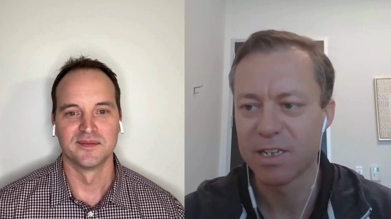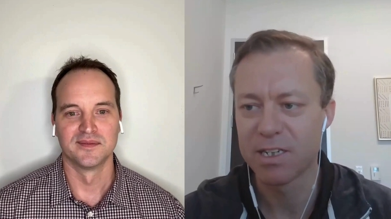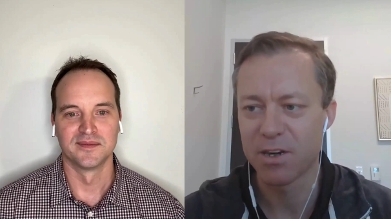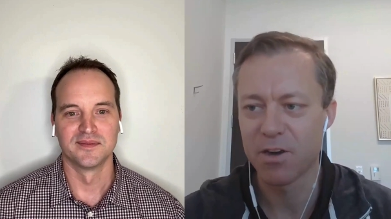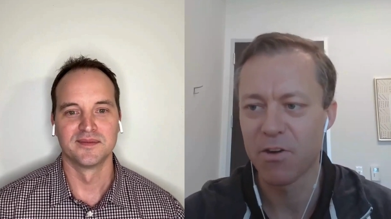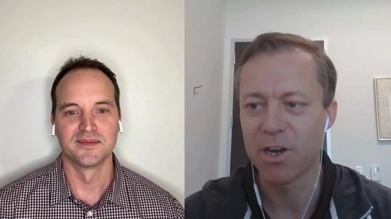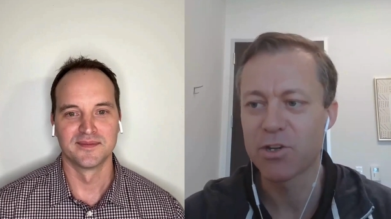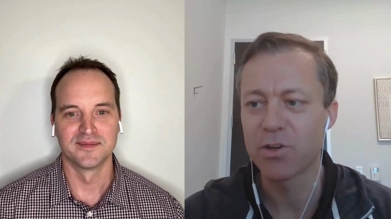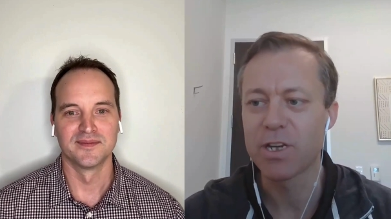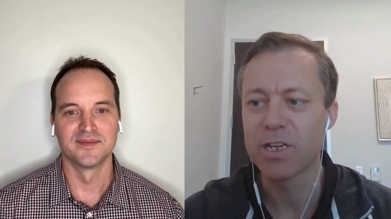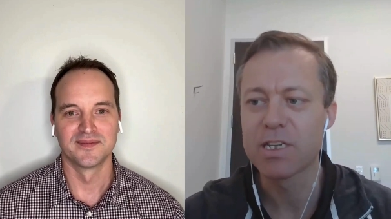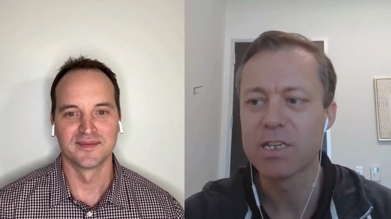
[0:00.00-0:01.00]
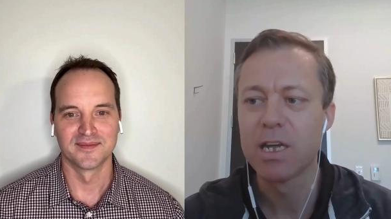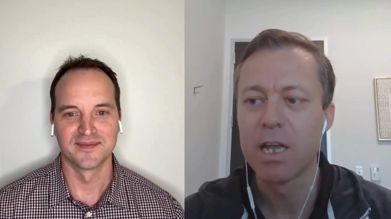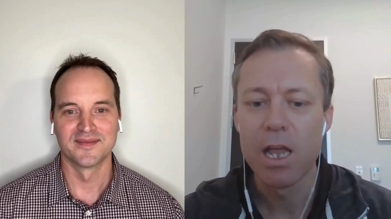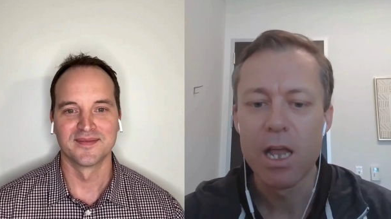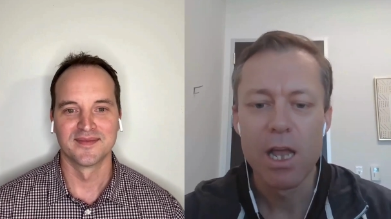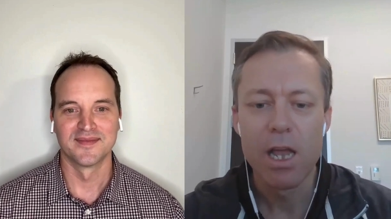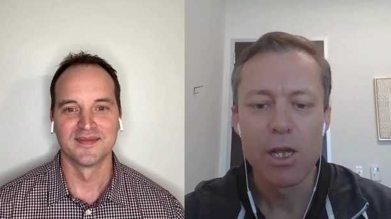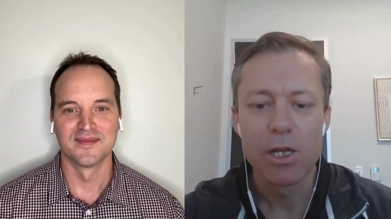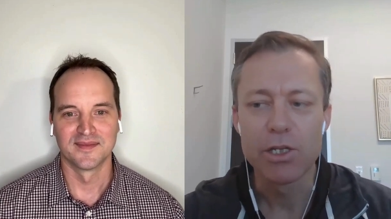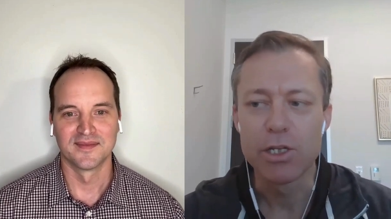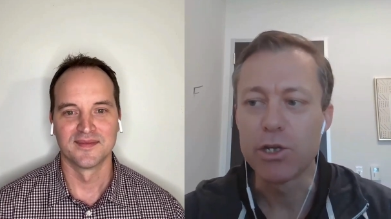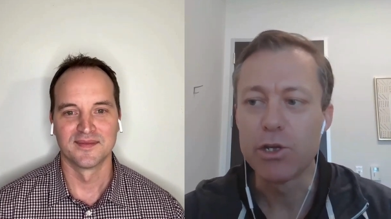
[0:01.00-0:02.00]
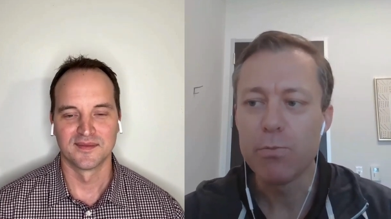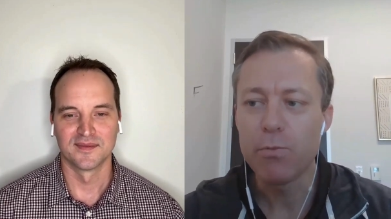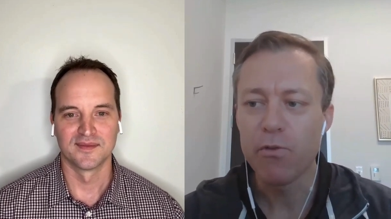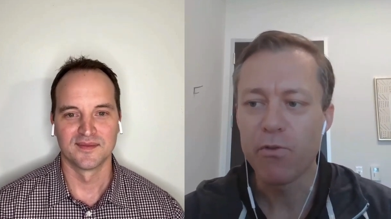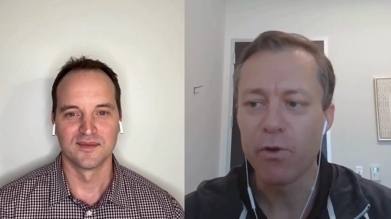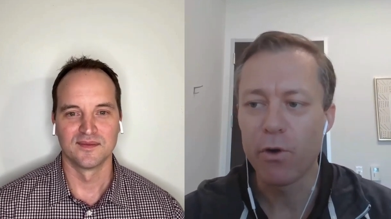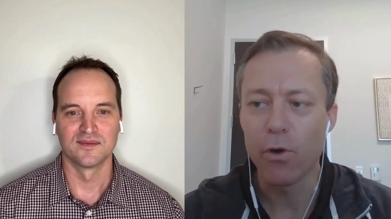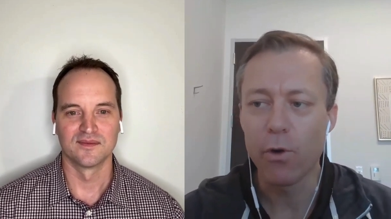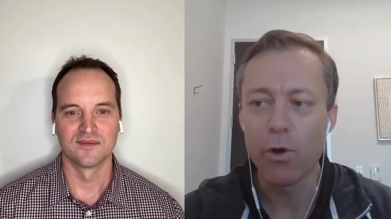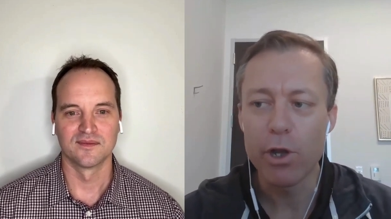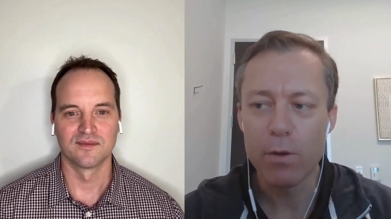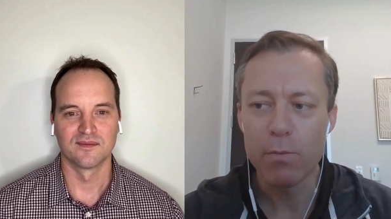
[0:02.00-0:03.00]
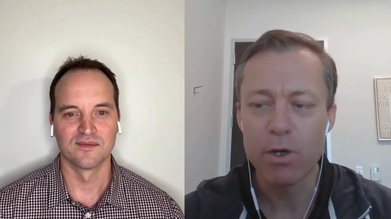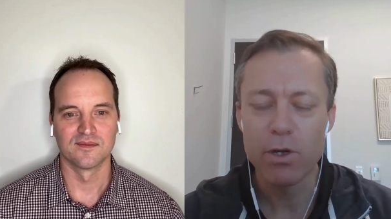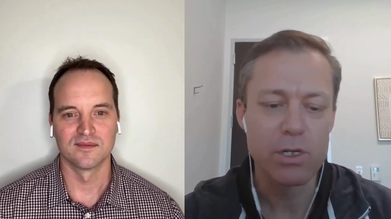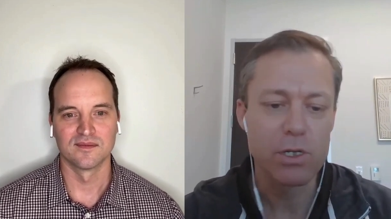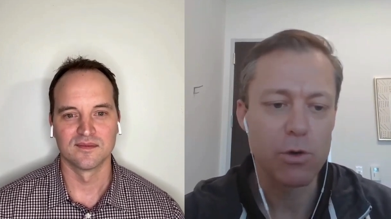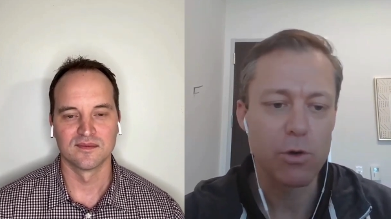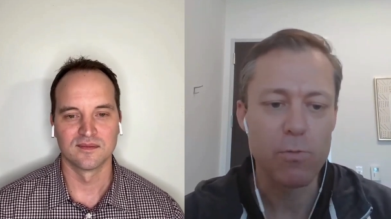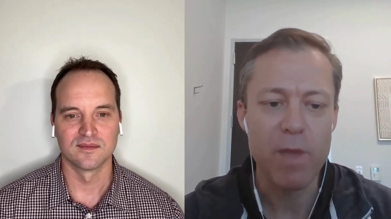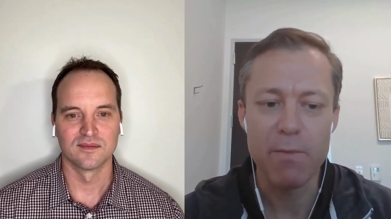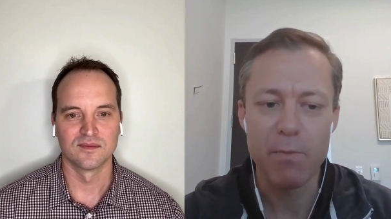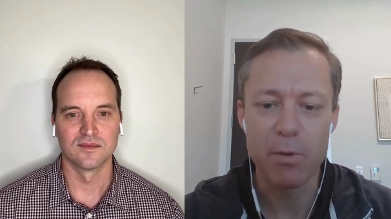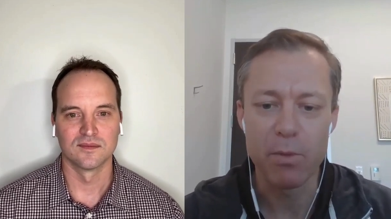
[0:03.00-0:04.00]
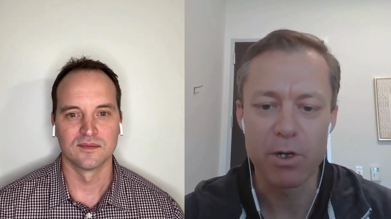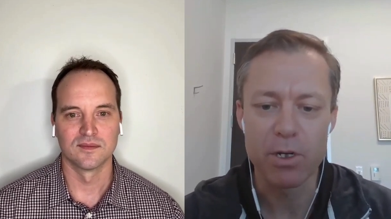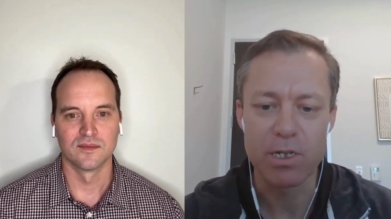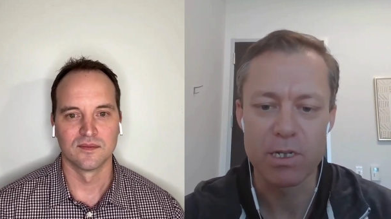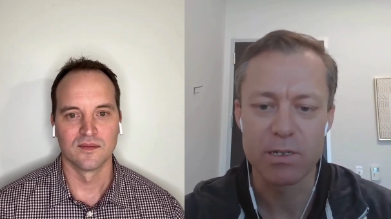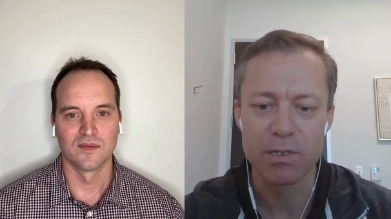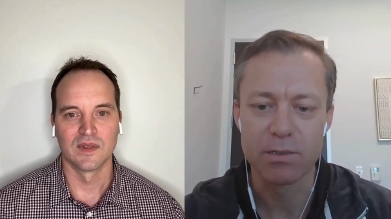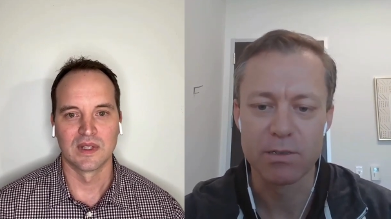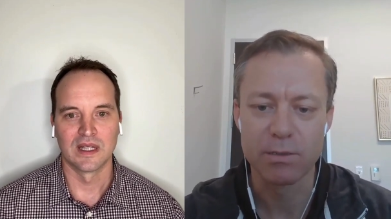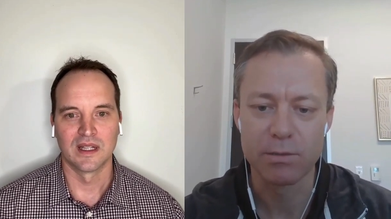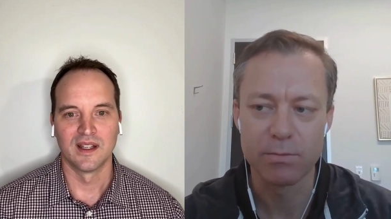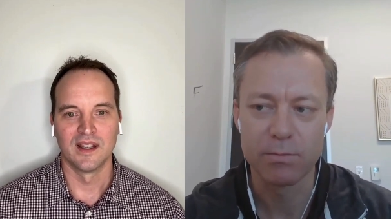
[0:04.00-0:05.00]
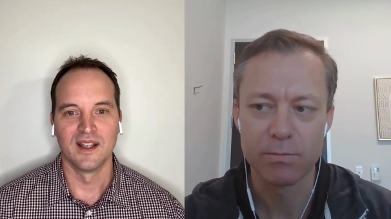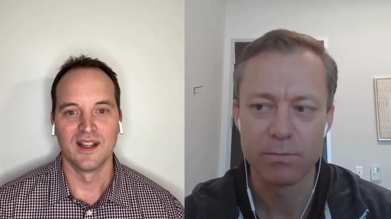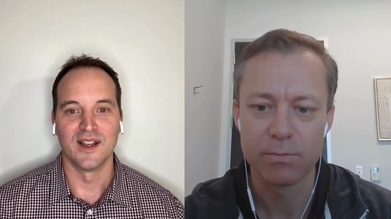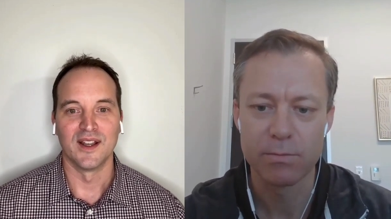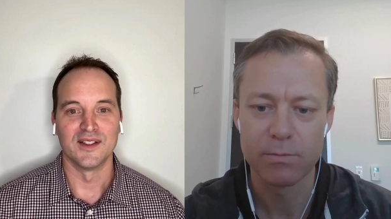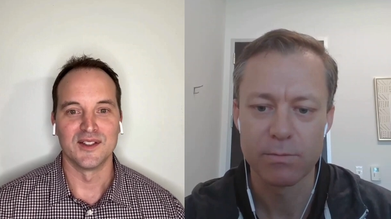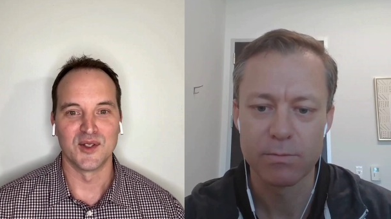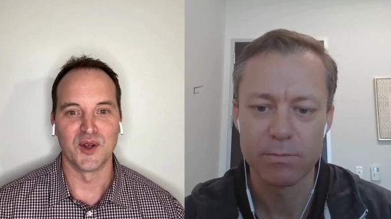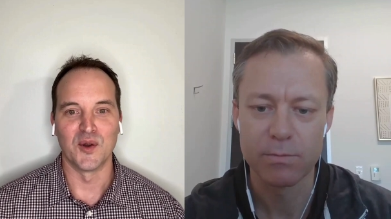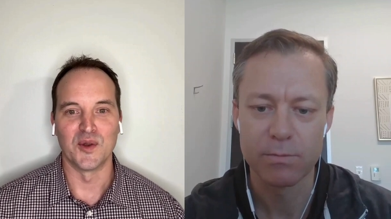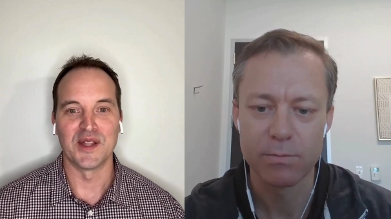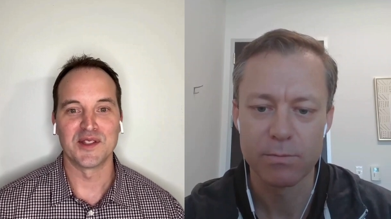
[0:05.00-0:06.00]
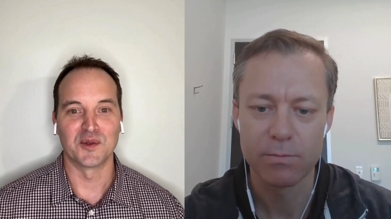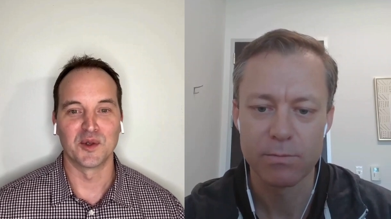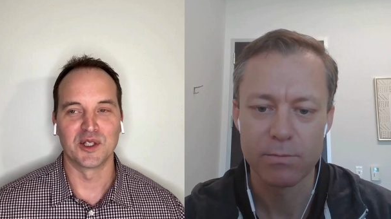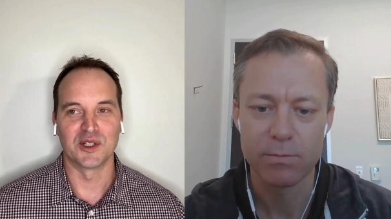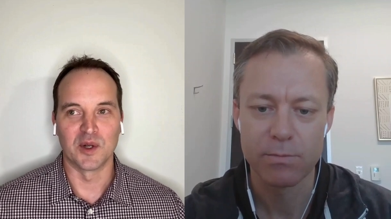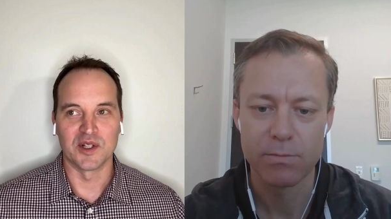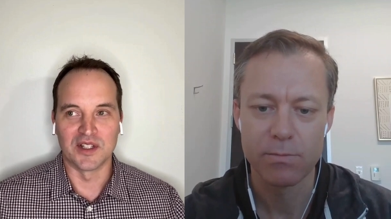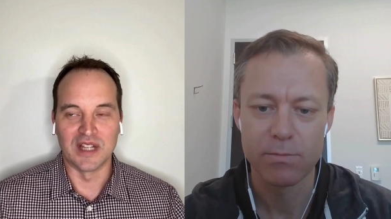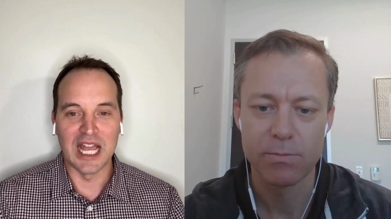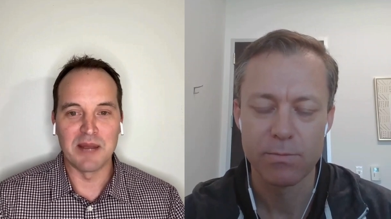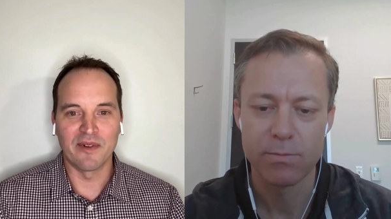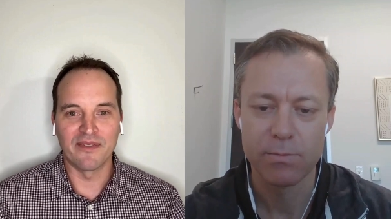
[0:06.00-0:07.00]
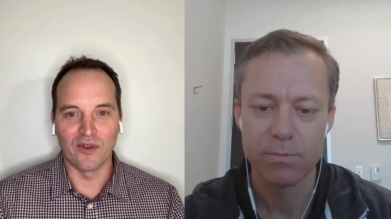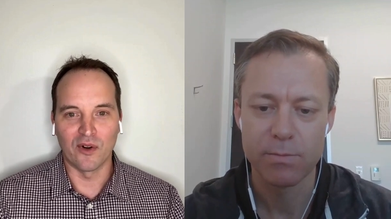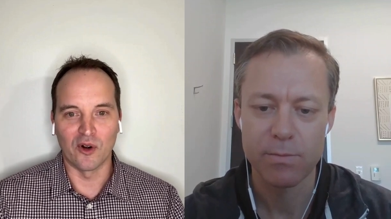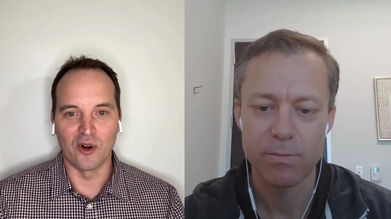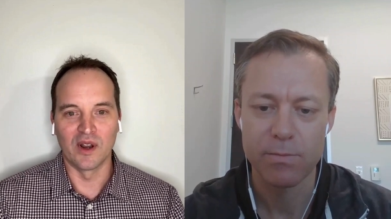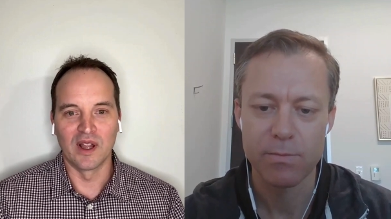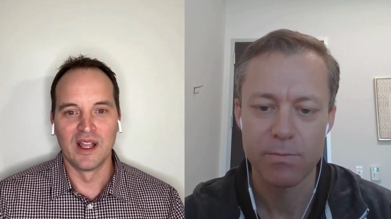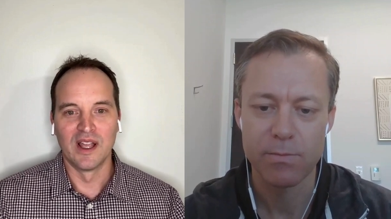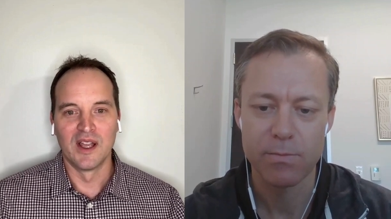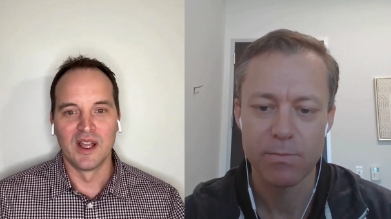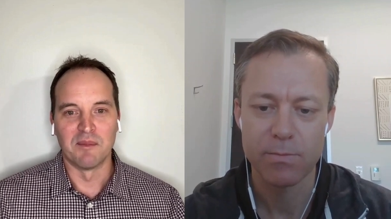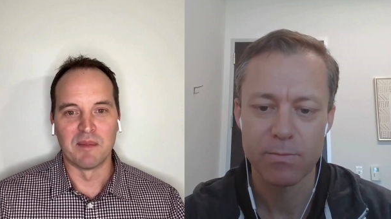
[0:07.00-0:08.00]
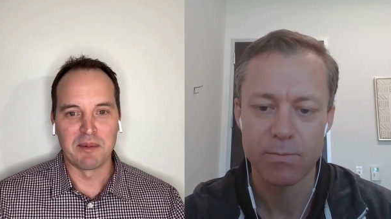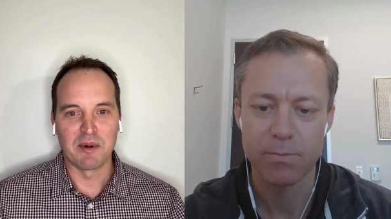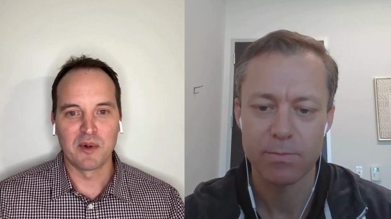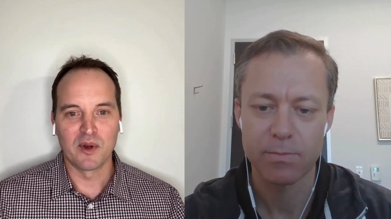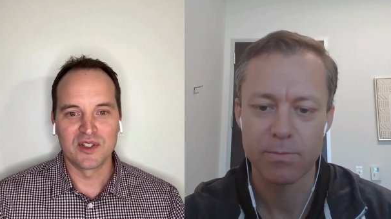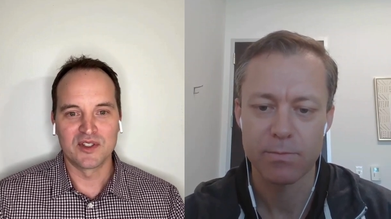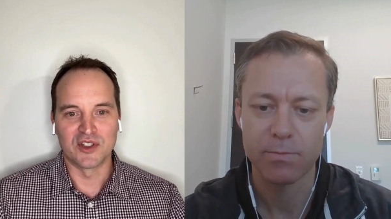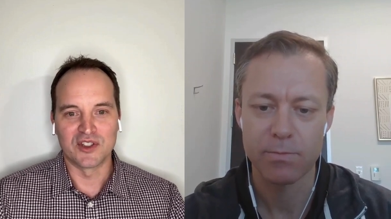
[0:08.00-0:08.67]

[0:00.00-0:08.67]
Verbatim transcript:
Speaker 1: sounds like a great choice do you prefer
Speaker 2: audiobooks or paper books? So that's a really good question. I prefer paper books,